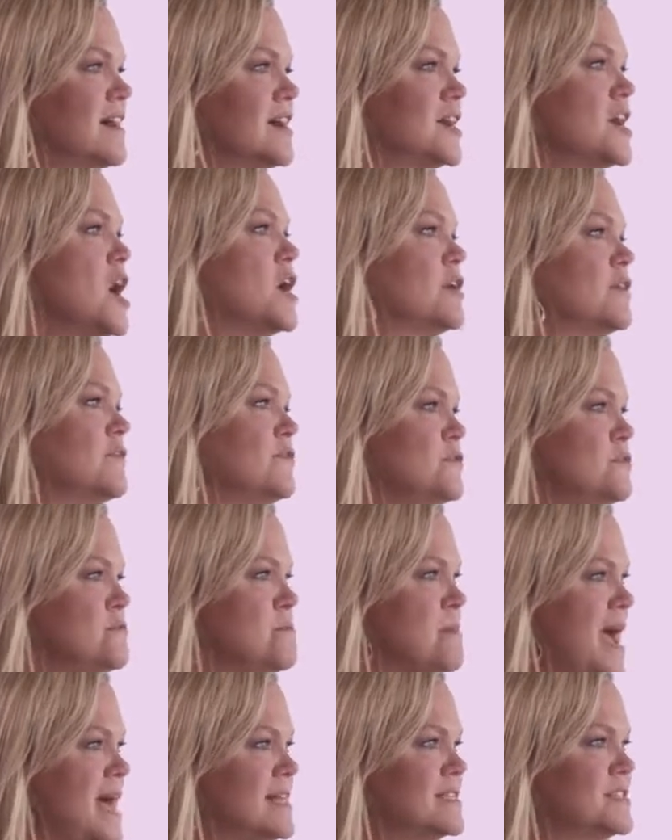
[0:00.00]
a Kung Fu
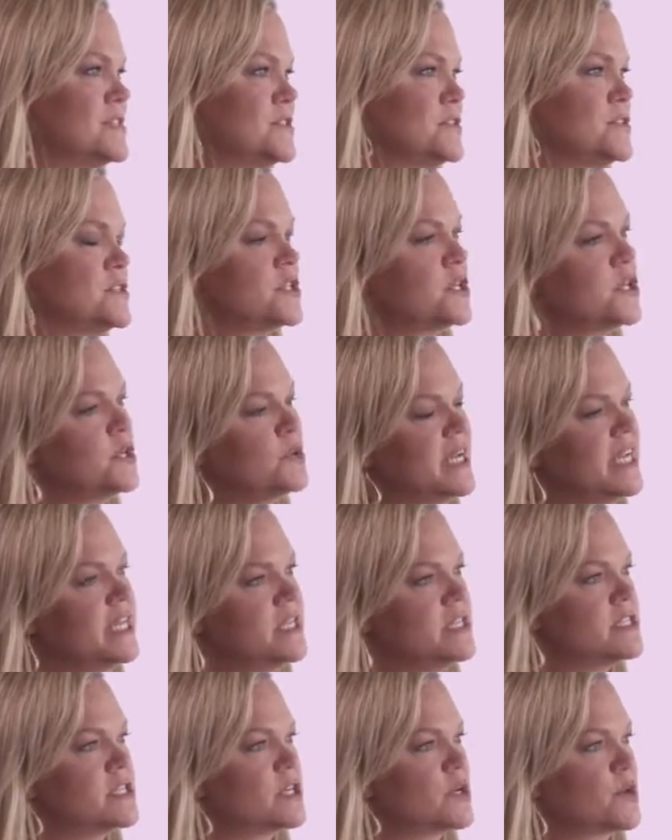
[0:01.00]
master, so you
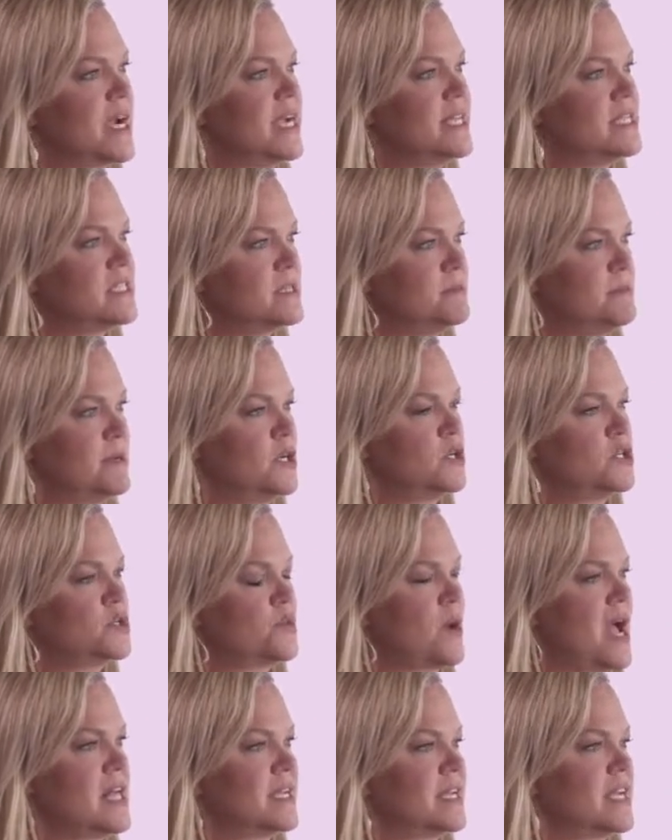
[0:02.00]
integrate
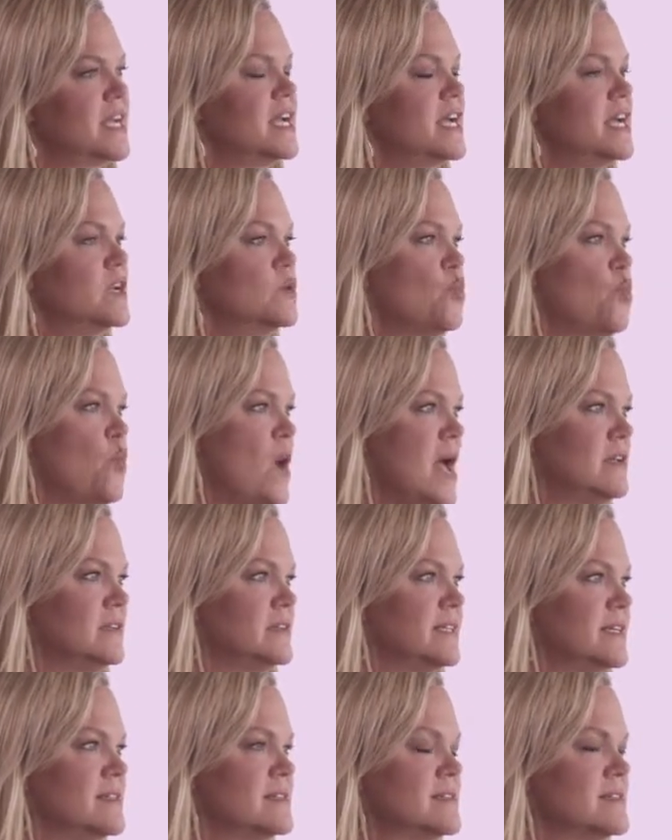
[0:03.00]
spirituality and
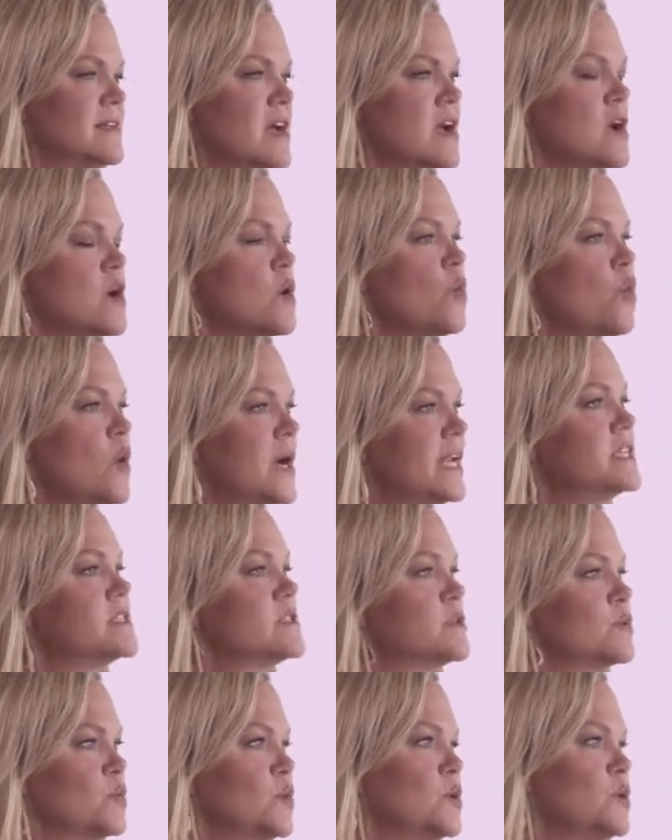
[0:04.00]
wellness. What is
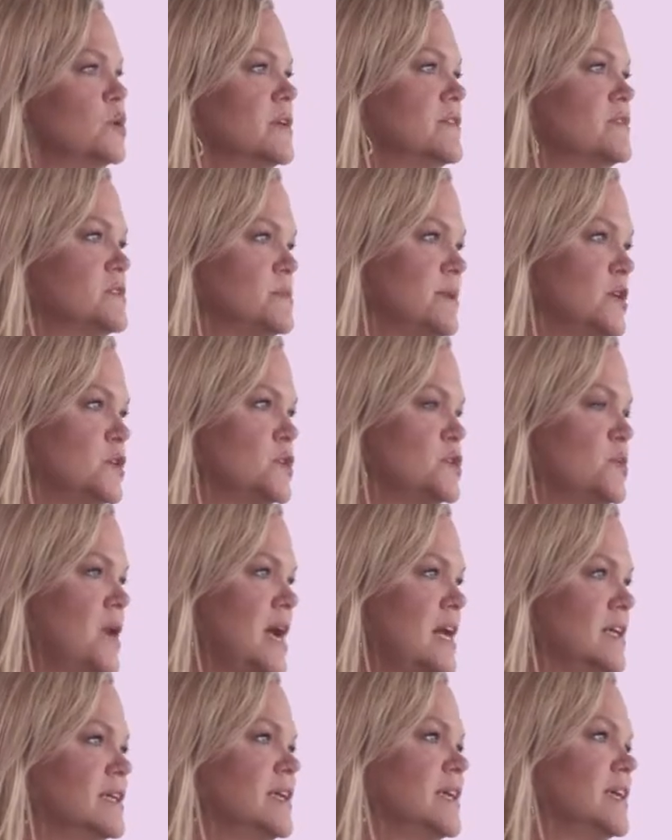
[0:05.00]
the role of
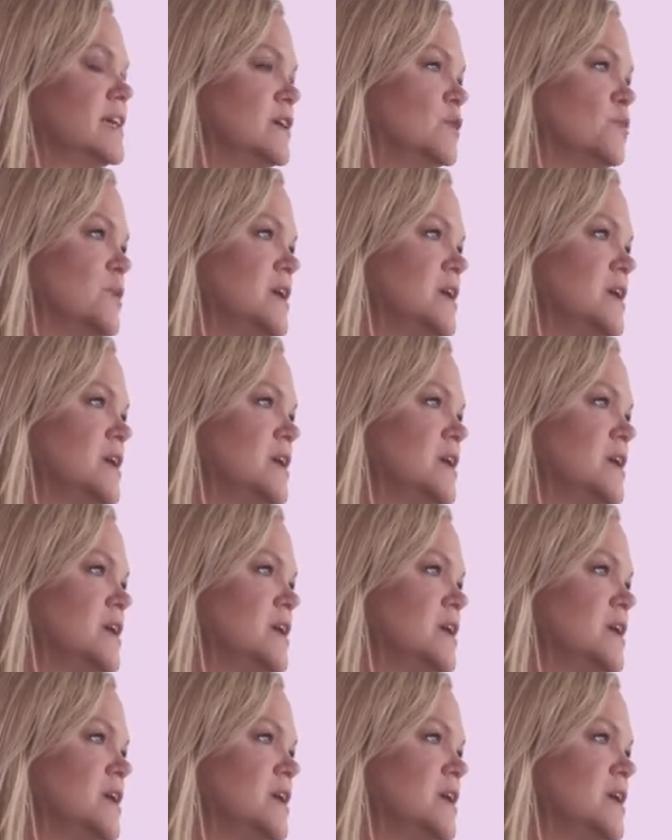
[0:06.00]
spirituality and